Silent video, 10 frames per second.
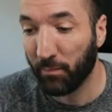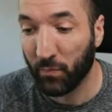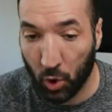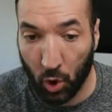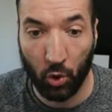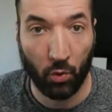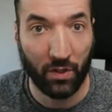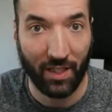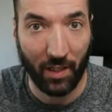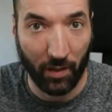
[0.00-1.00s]
to
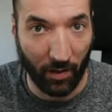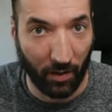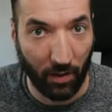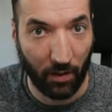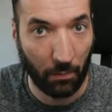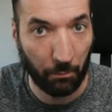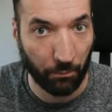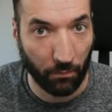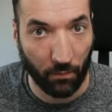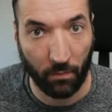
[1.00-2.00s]
the
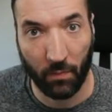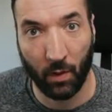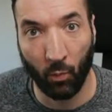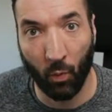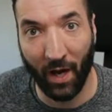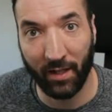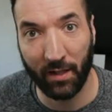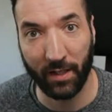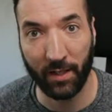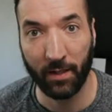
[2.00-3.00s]

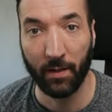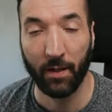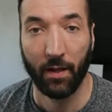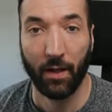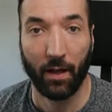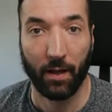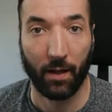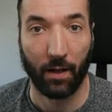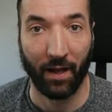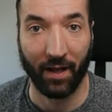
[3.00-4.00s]
widely
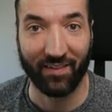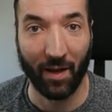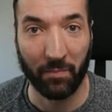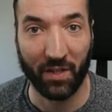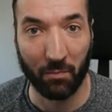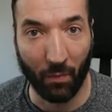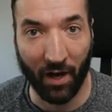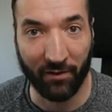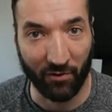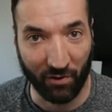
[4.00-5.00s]
accepted
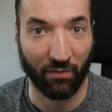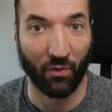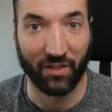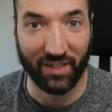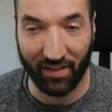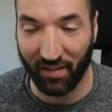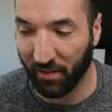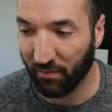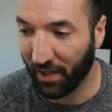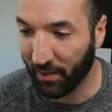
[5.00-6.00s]
models for Tesla's
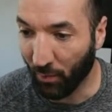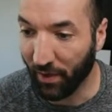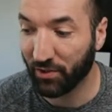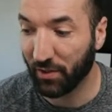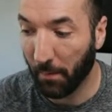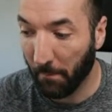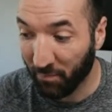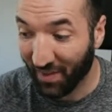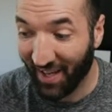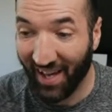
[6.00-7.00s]
valuation.
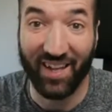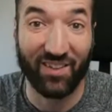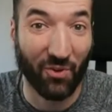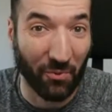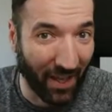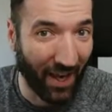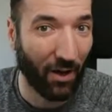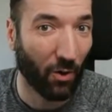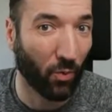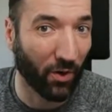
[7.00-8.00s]
And so now
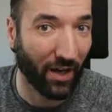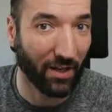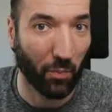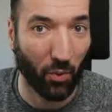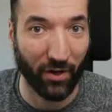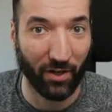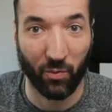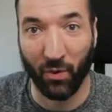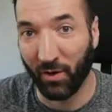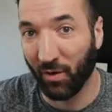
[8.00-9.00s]
we're at a point
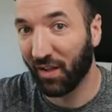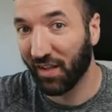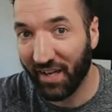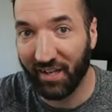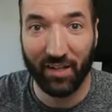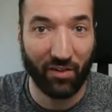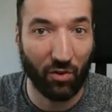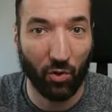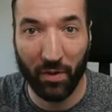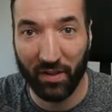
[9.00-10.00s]
where a lot of these
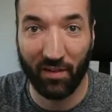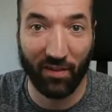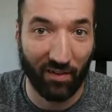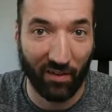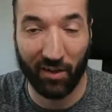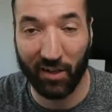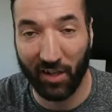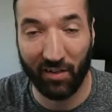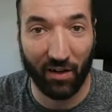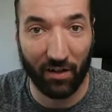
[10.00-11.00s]
new businesses are going to
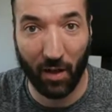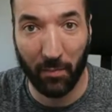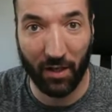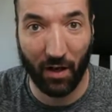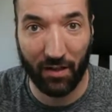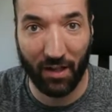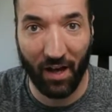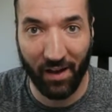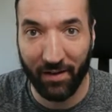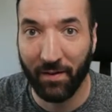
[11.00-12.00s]
start coming online.